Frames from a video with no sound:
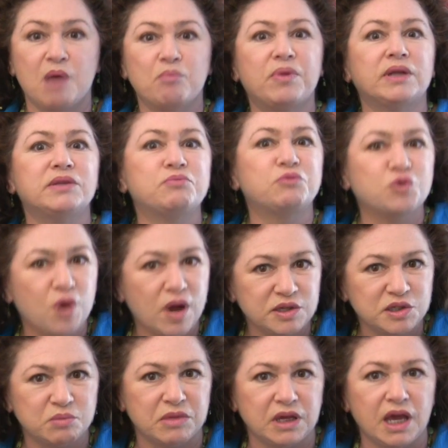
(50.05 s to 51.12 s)
But
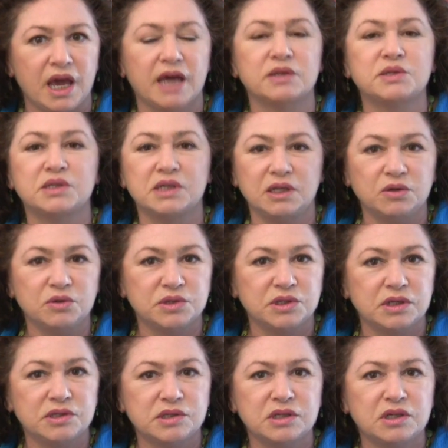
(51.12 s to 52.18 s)
trust me, at a senior
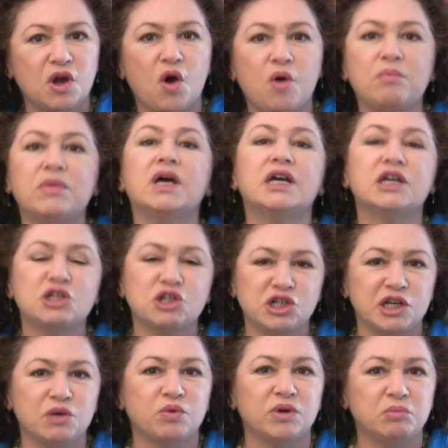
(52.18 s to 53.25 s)
citizen home,
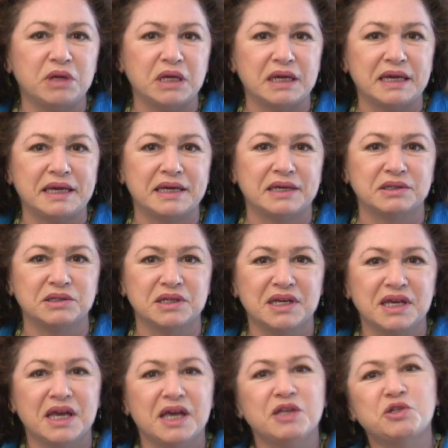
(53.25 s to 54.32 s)
she would be a hit.
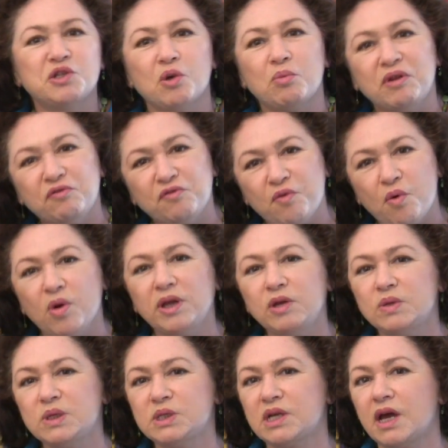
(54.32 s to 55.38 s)
So before you
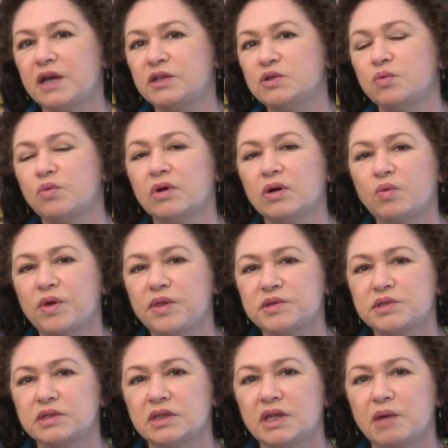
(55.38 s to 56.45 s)
decide to work with a
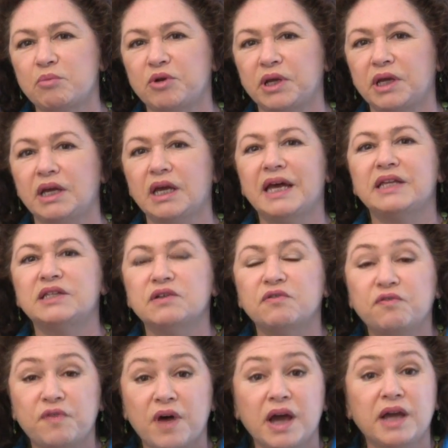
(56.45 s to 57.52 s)
celebrity,
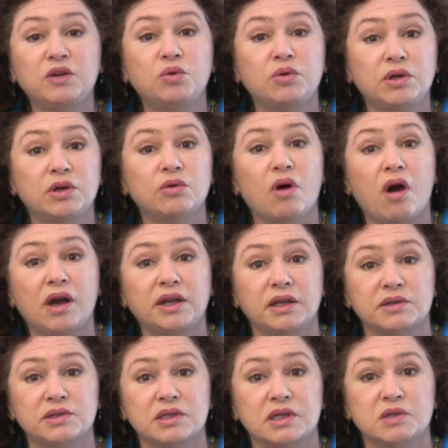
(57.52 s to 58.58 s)
define who your
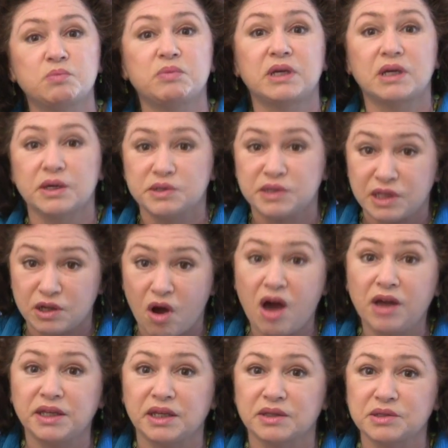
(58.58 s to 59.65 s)
audience is, because the
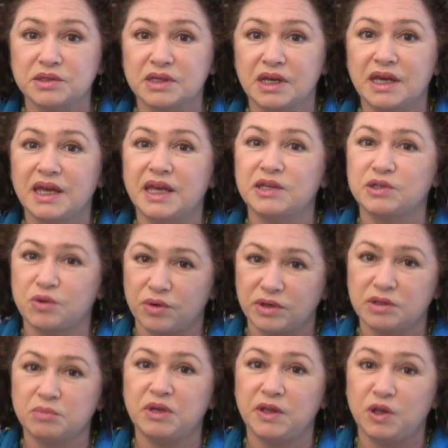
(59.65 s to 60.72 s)
audience is going
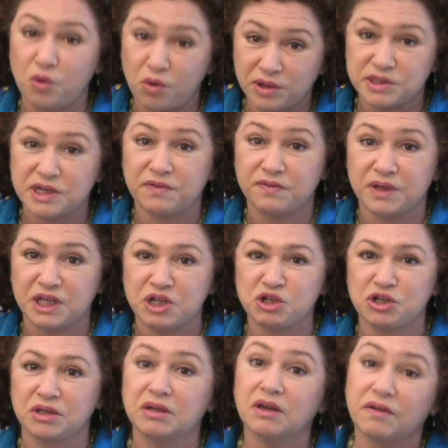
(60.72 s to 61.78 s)
to be your
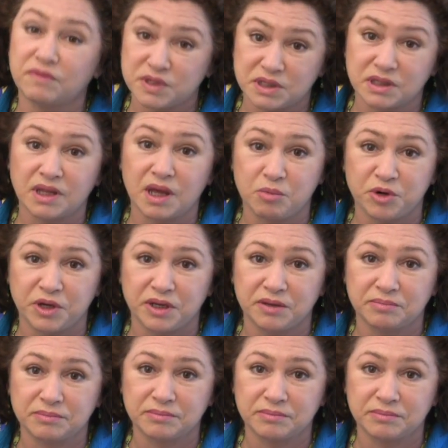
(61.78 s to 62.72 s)
definition of a celebrity.